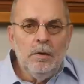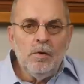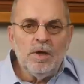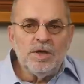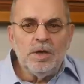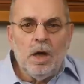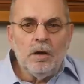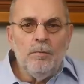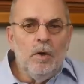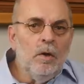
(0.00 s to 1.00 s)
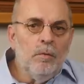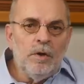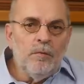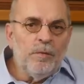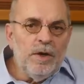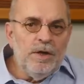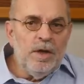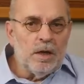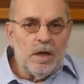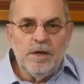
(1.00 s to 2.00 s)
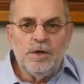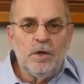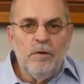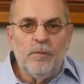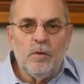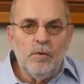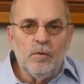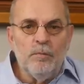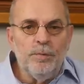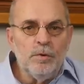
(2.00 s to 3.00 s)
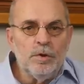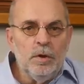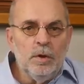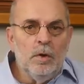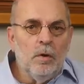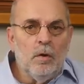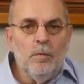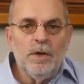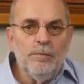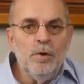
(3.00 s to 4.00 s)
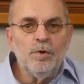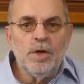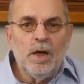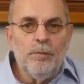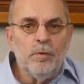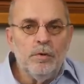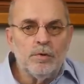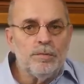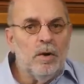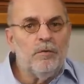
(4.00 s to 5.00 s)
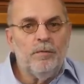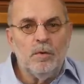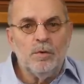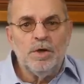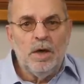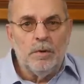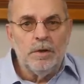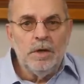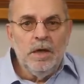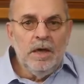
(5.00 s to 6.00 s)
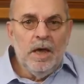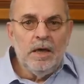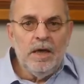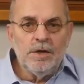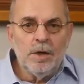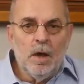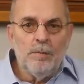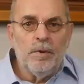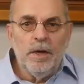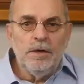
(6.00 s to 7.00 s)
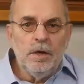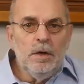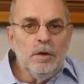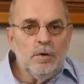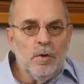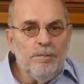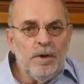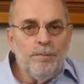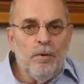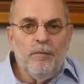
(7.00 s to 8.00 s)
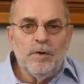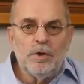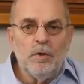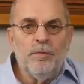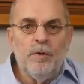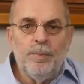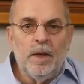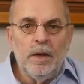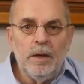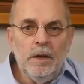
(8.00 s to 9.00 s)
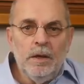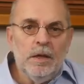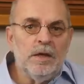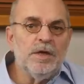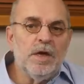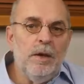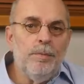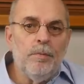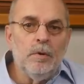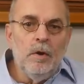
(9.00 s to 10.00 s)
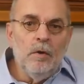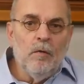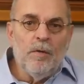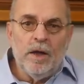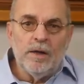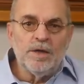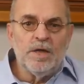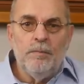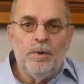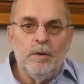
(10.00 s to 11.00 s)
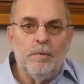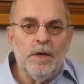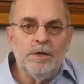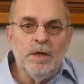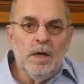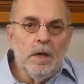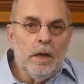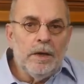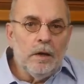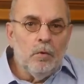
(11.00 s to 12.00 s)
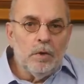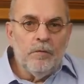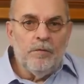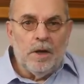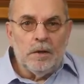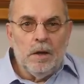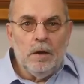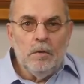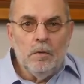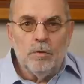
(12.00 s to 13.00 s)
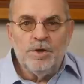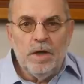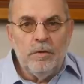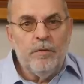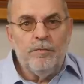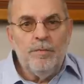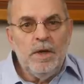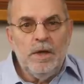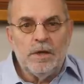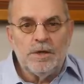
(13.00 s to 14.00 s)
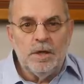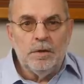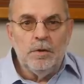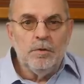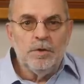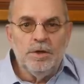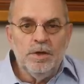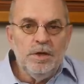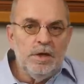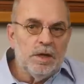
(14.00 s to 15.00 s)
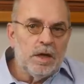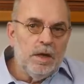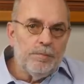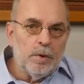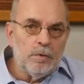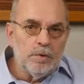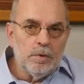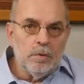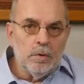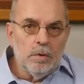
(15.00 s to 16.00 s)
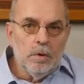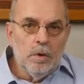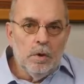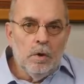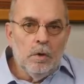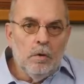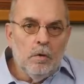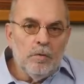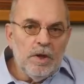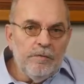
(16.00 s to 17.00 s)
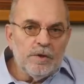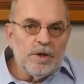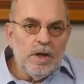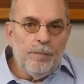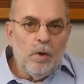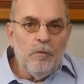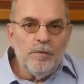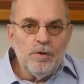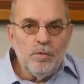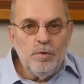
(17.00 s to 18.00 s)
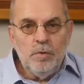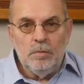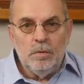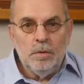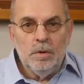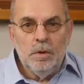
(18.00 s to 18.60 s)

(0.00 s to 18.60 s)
You can start up with a free DNLA server on your computer or with a music app on your smartphone or tablet and later upgrade to a bit-perfect software player that is capable of higher sampling rates like Audivana or JRiver Media Center using the DNLA protocol. Or even step over to Roon.